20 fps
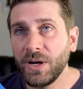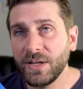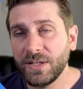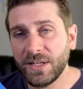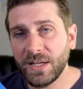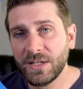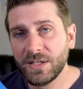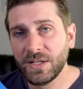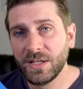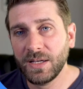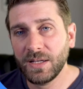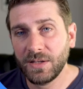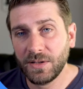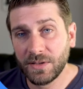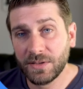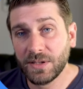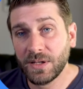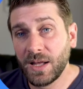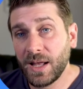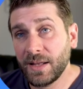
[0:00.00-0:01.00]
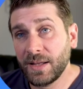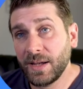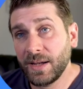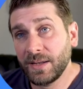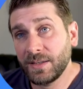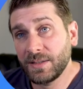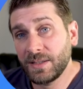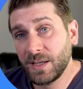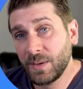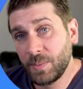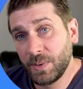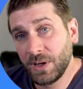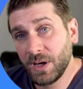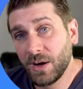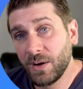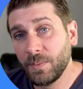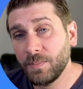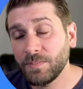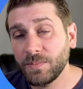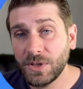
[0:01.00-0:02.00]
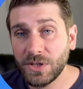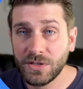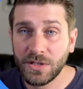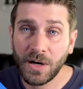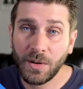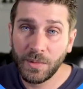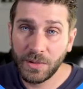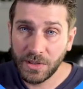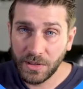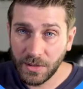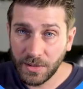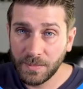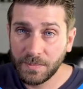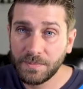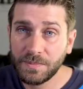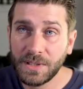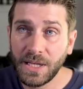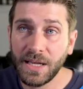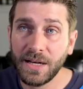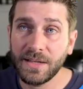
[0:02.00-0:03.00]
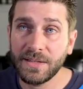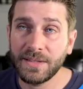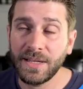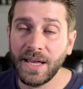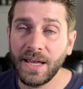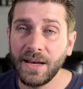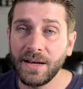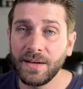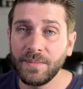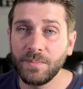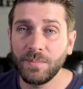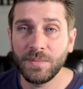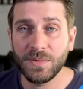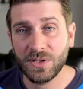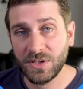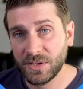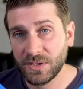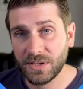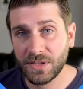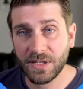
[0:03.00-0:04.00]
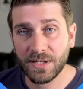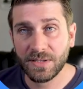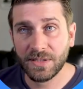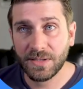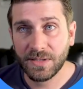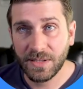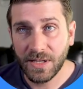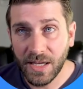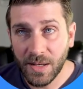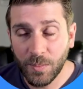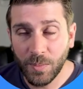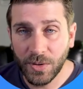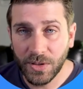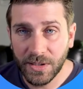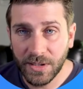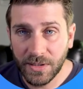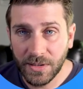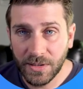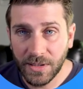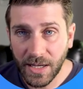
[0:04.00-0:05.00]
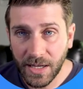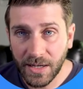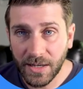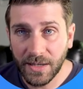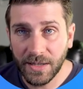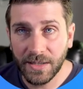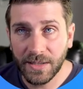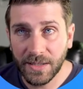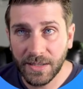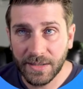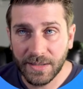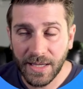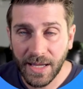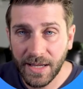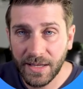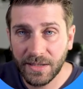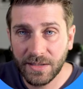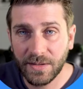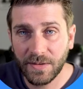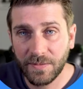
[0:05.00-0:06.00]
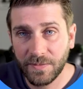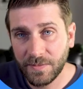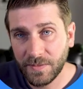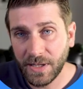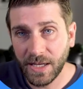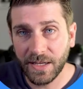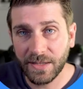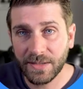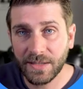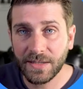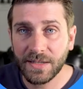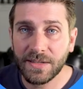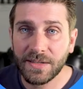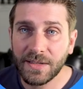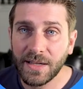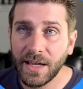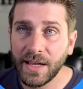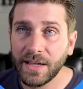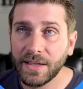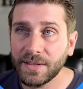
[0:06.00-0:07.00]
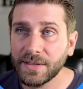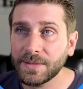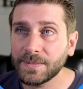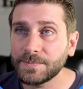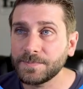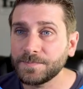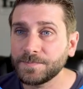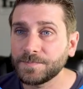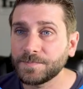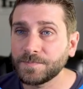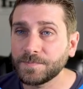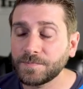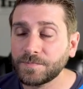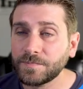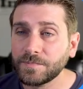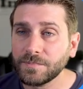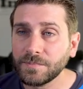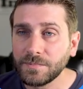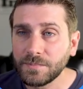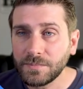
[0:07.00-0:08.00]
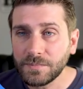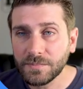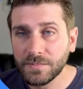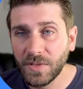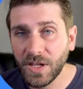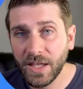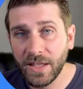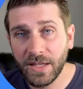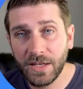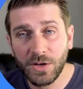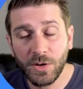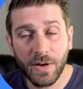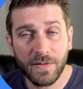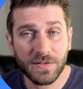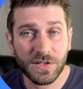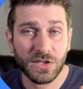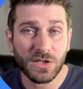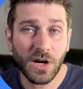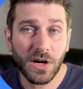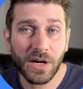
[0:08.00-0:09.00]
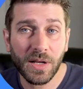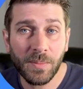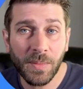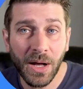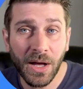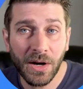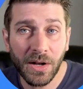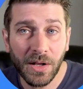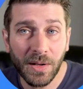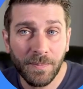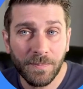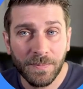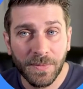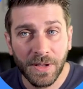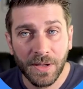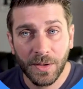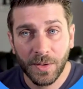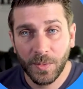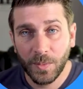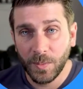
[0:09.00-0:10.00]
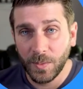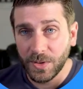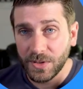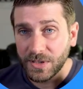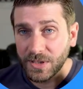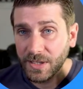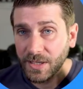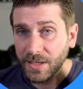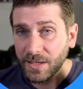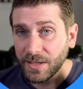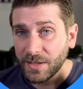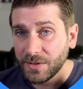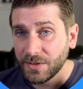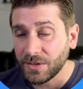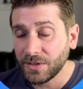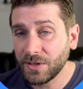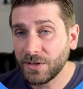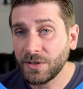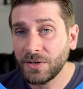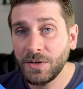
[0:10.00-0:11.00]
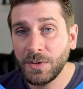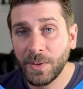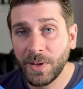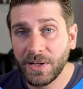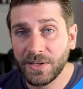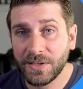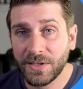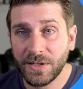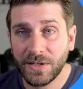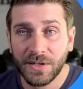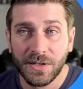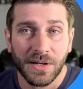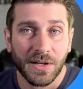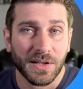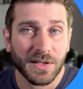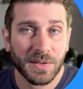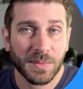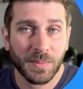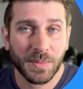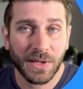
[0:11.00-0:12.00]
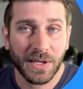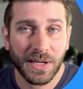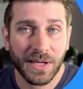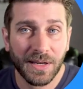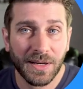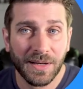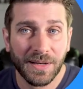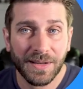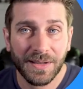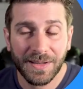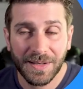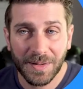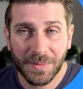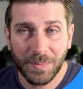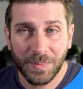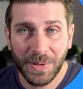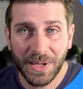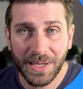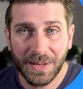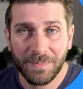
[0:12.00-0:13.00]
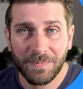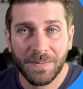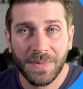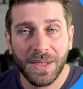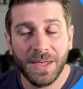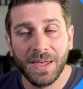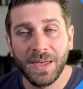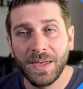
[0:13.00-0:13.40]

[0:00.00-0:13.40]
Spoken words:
But essentially, it looks a lot like DPO. You start with your data set. It's just input data, in this case, of likes and dislikes. And then you have a starting model, which there's a little nuance here I'll explain in a bit.